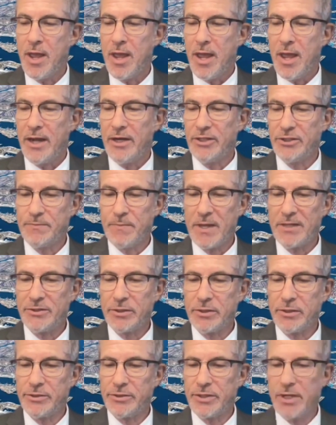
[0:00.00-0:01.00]
And he's
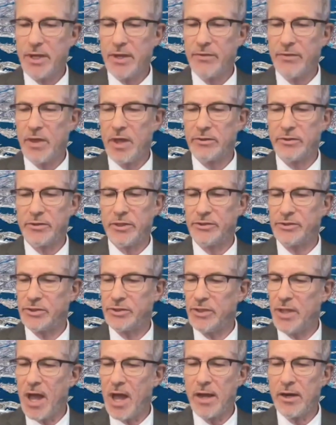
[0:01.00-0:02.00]
basically saying that it's
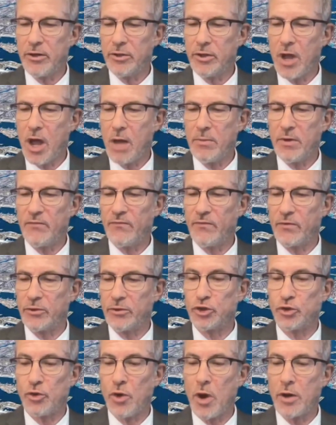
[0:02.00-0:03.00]
not uncommon for
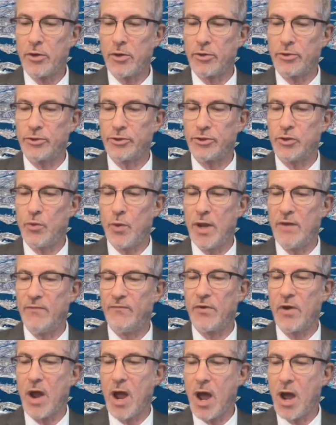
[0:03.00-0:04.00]
truckers to wait
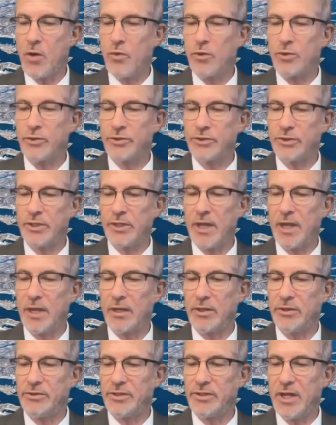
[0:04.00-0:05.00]
for hours to
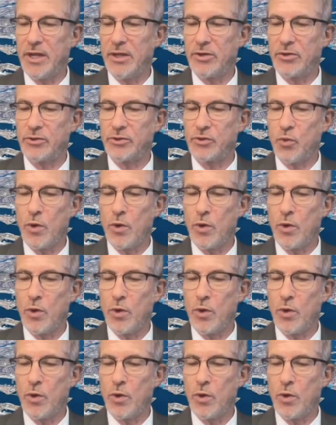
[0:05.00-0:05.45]
get containers.